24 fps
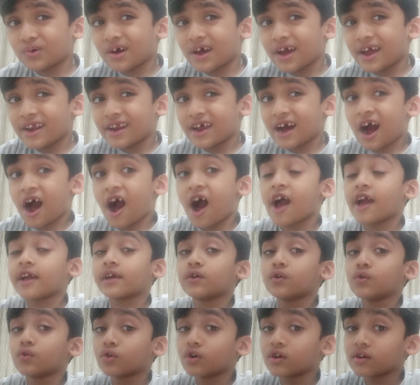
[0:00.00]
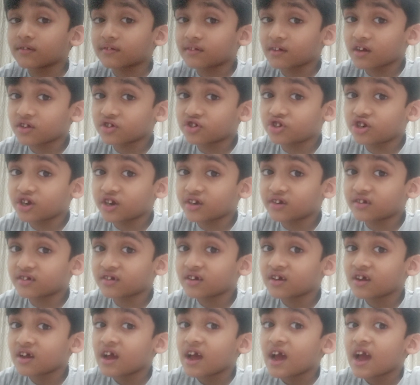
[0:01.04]
And I Google searched it
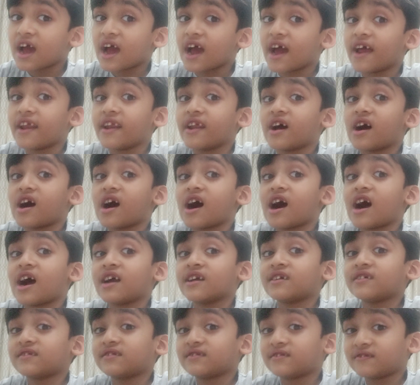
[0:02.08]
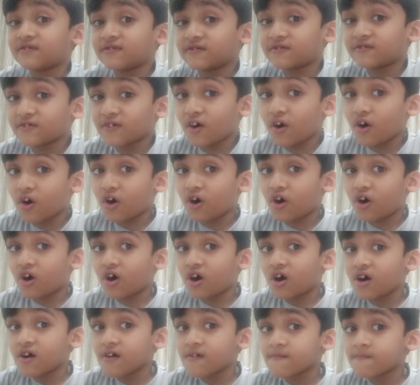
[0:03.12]
and I
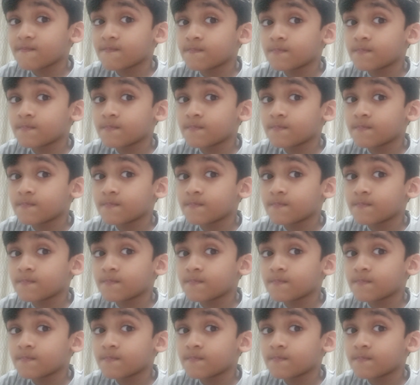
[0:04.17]
saw